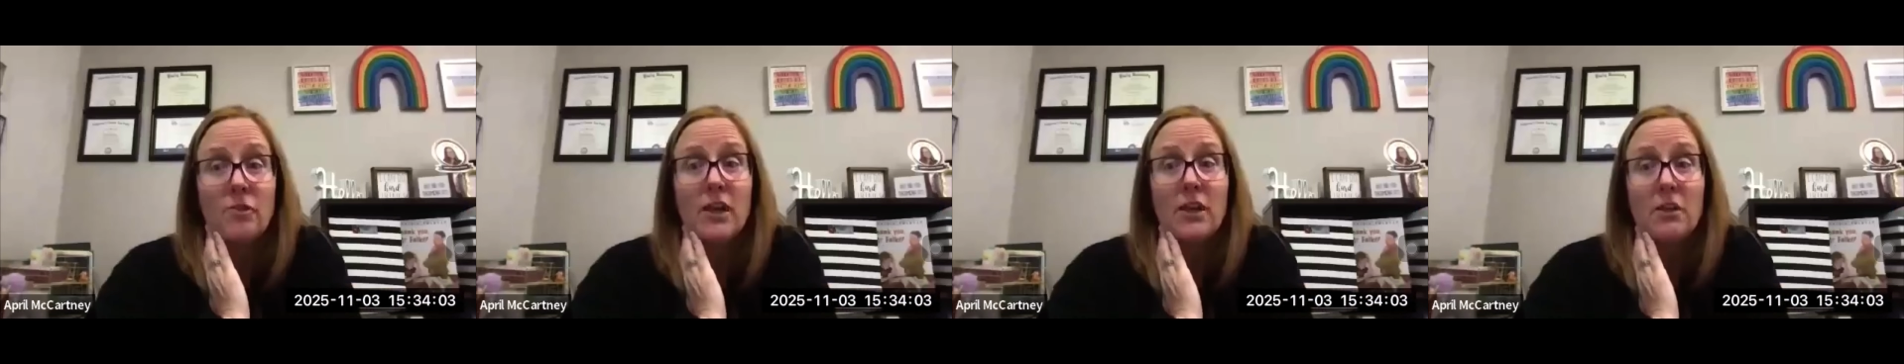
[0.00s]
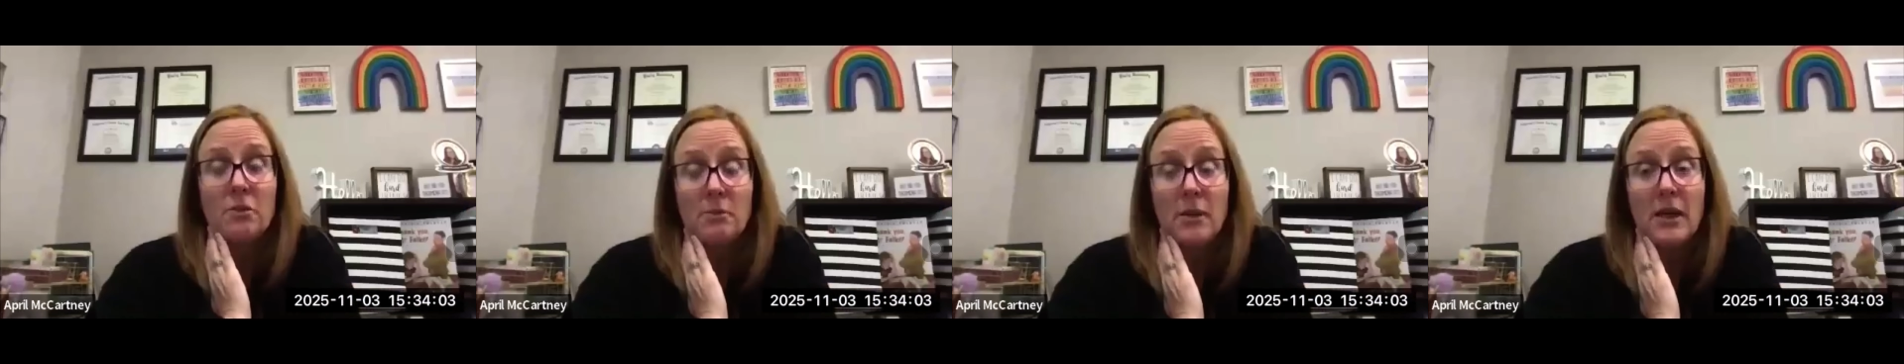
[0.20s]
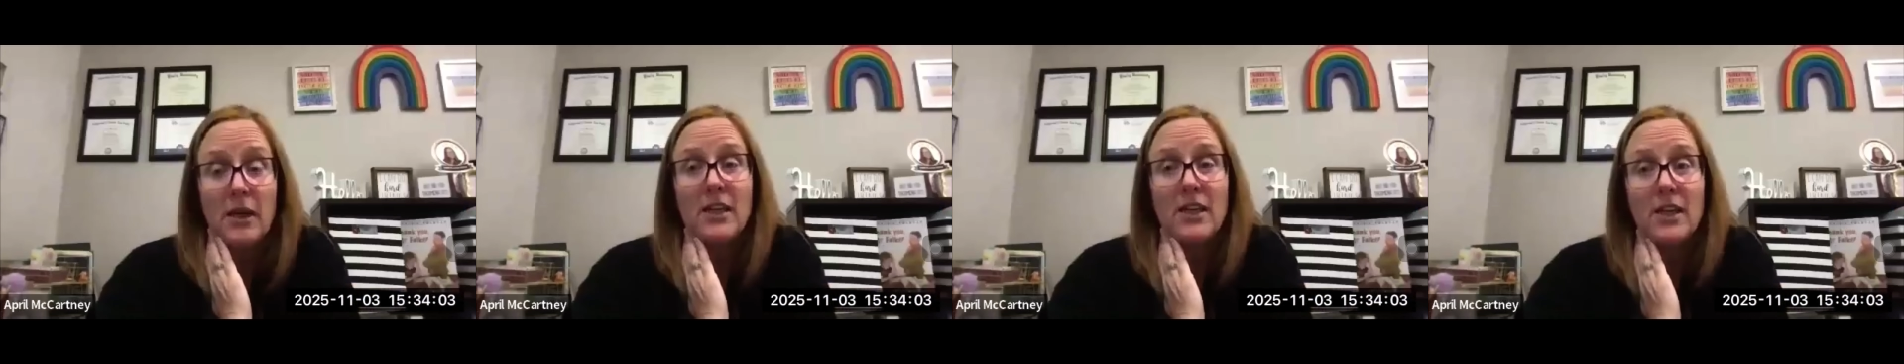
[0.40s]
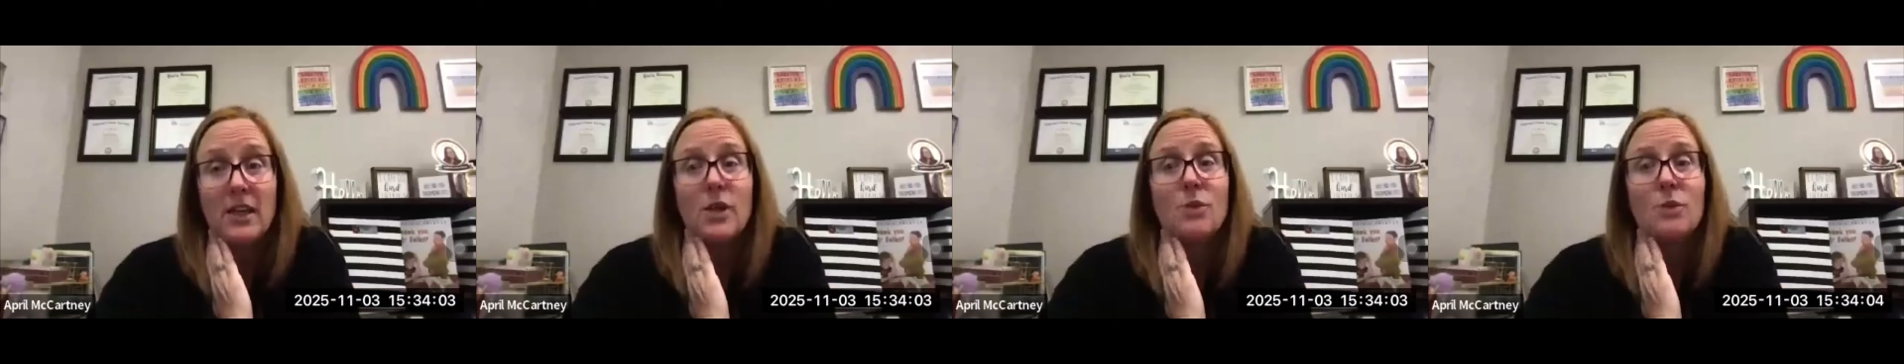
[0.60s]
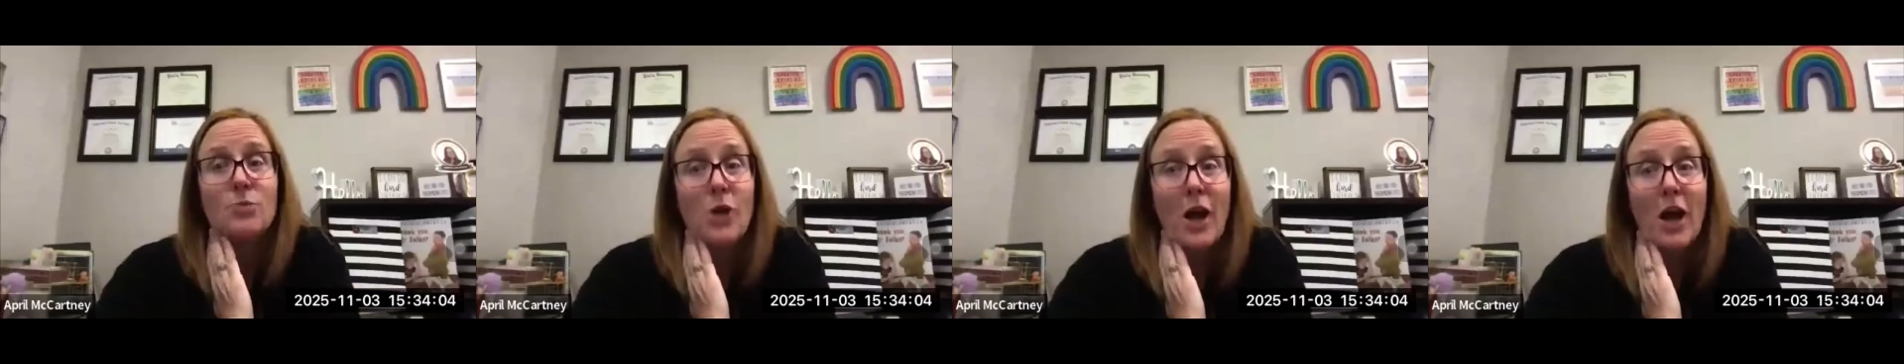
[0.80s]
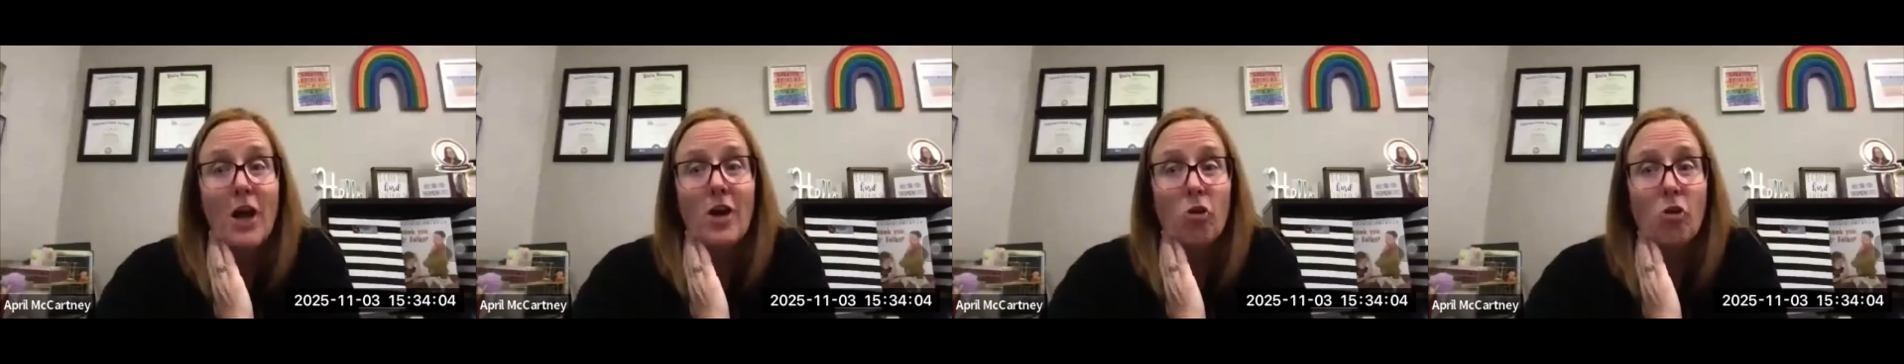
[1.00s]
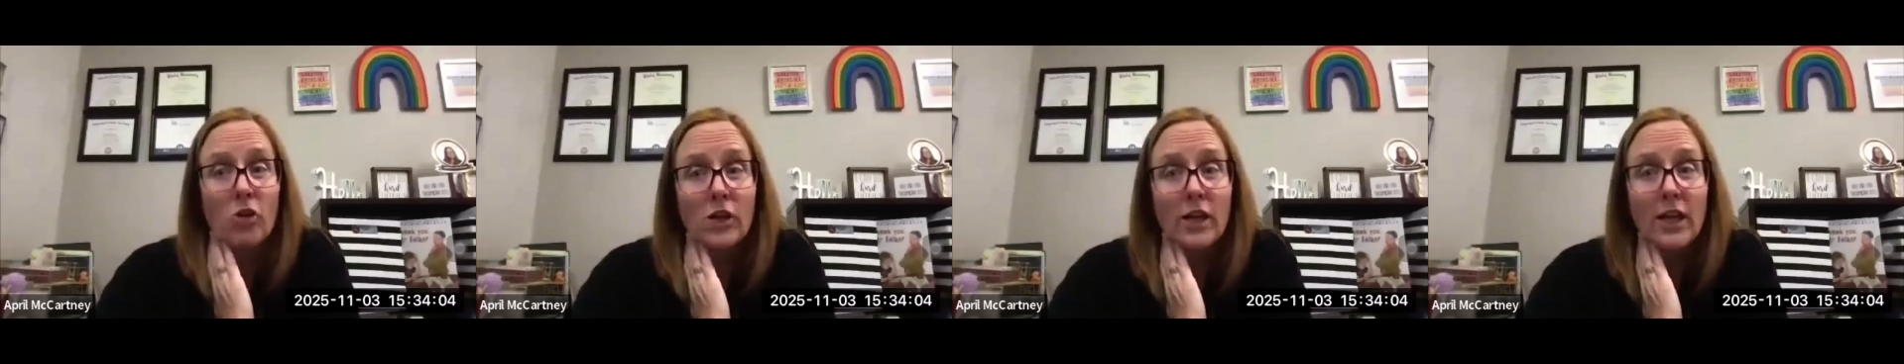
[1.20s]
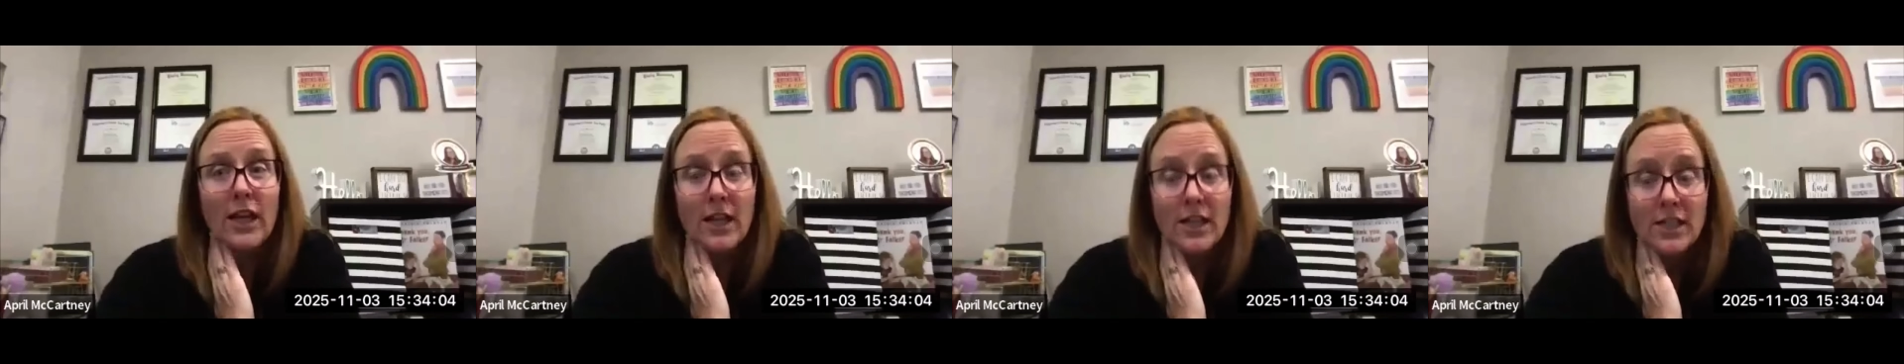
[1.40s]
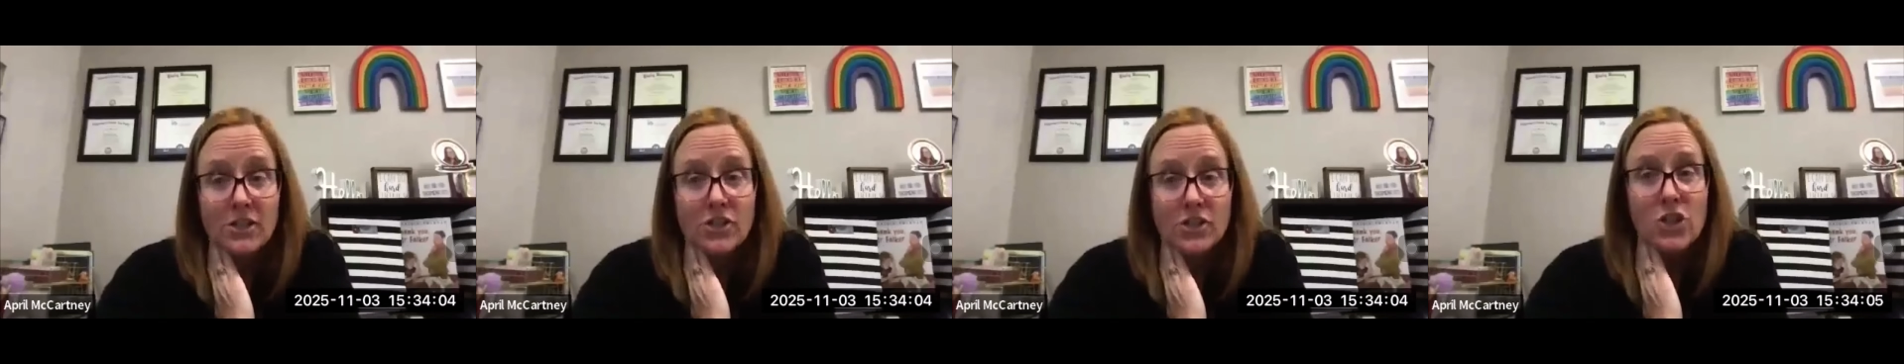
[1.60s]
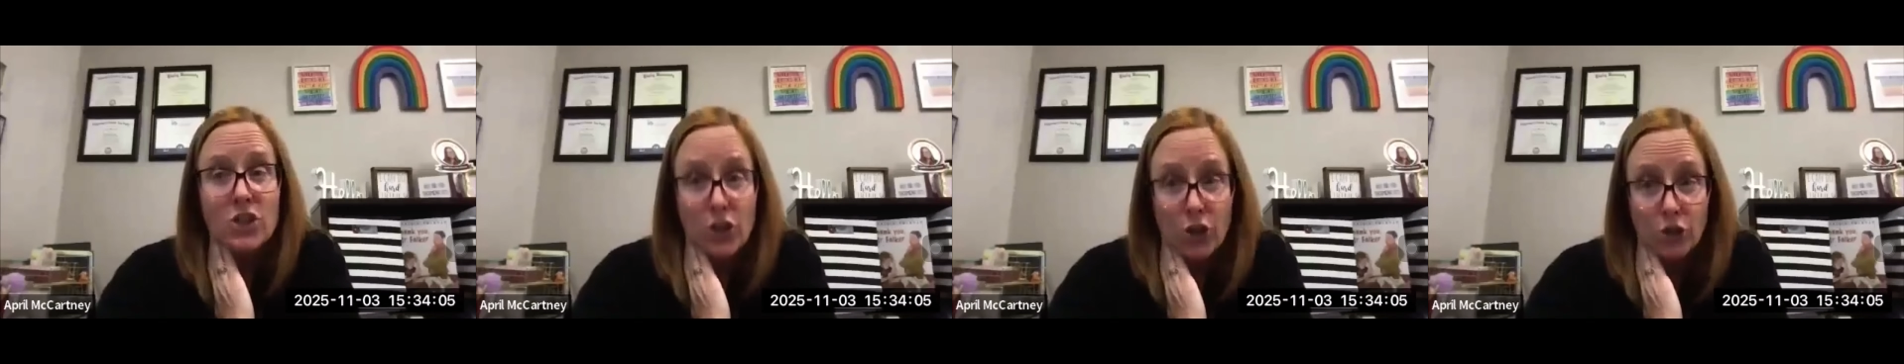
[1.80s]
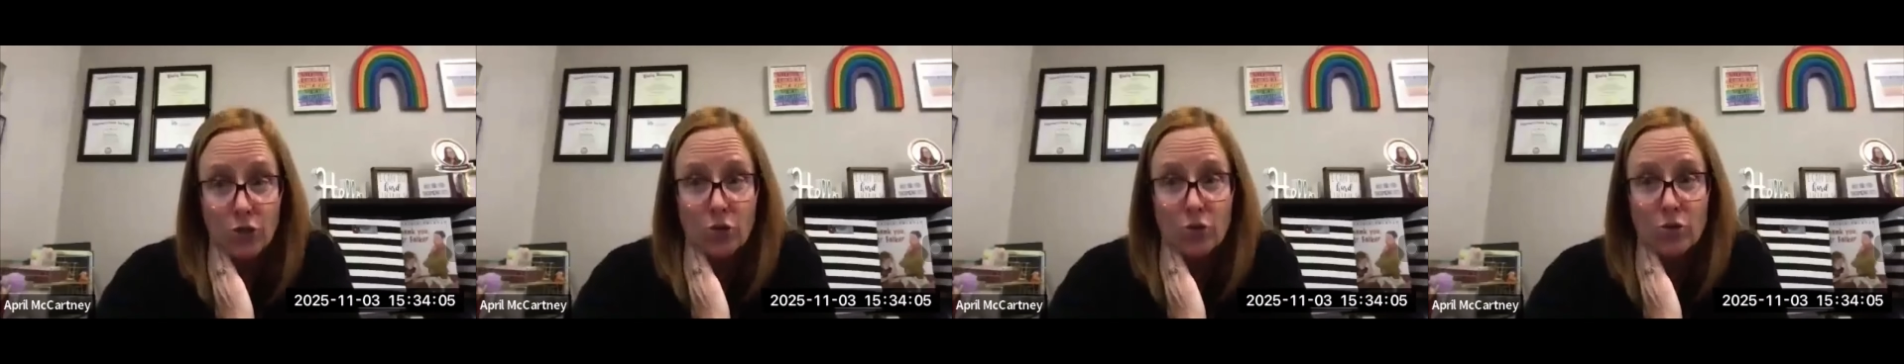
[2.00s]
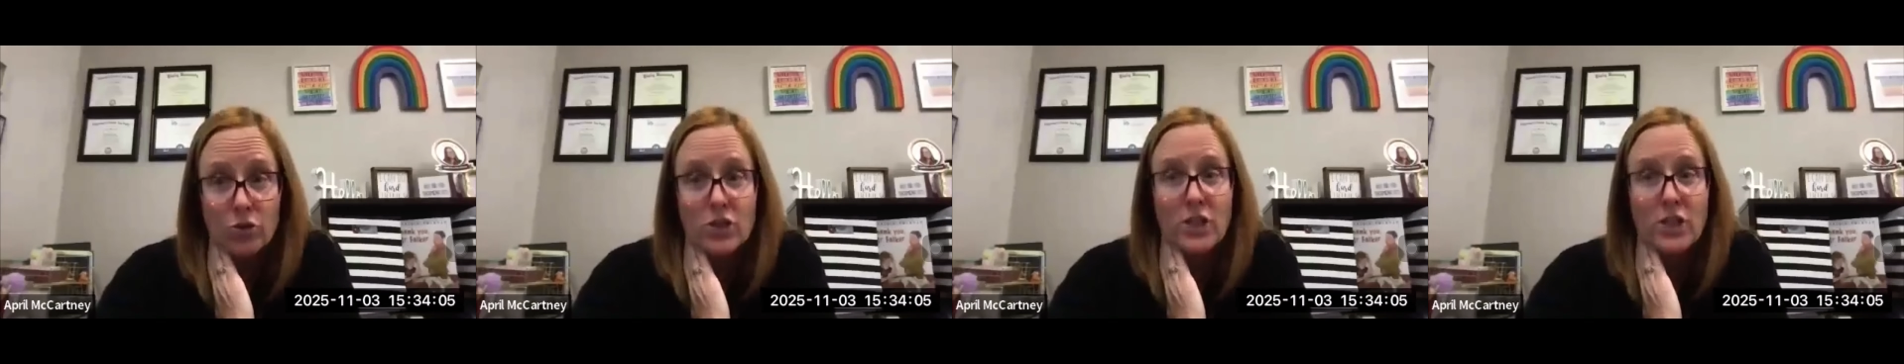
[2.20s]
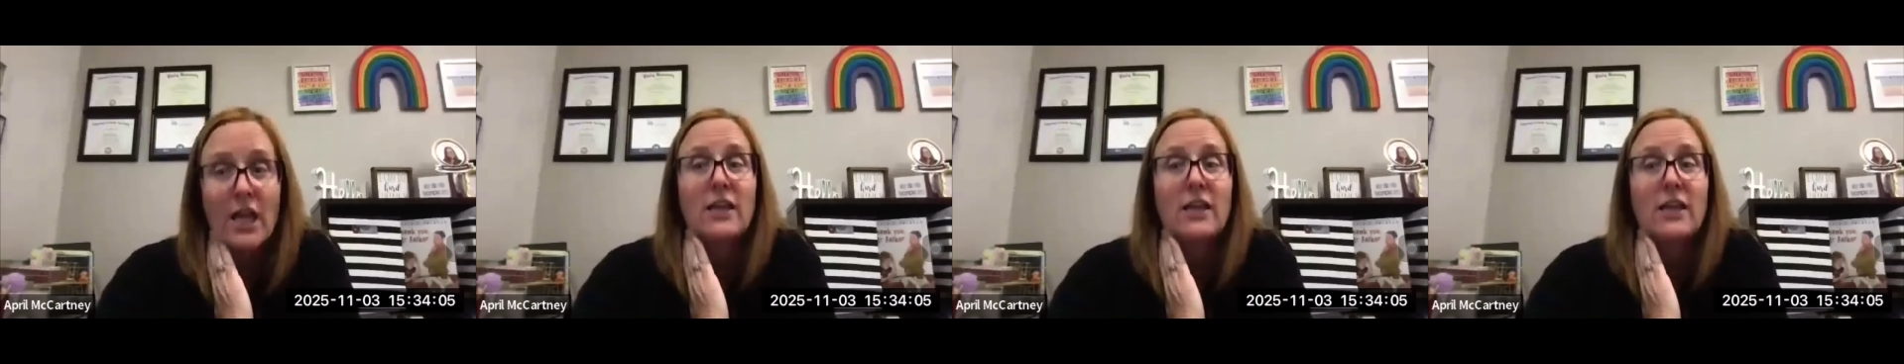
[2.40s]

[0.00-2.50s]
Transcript: like making it a priority is huge.